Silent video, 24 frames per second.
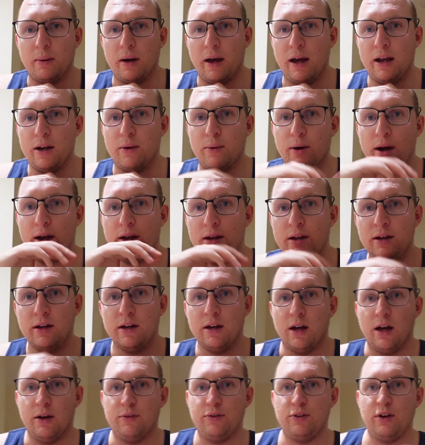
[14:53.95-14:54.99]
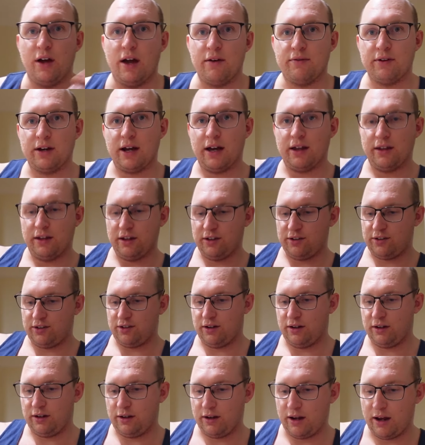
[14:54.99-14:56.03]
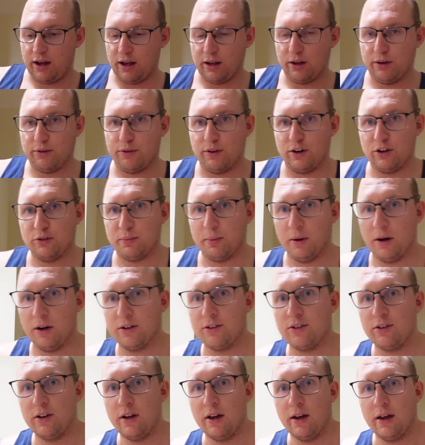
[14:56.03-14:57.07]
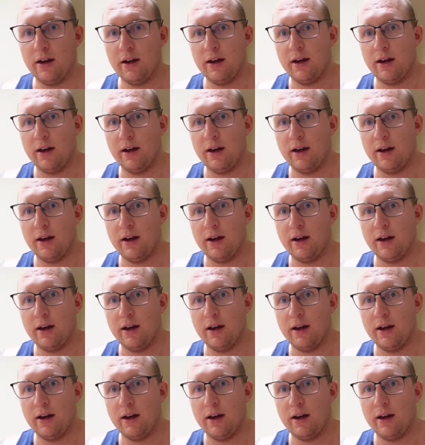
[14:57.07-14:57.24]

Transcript: But anyway, if you ever get this in a HelloFresh box,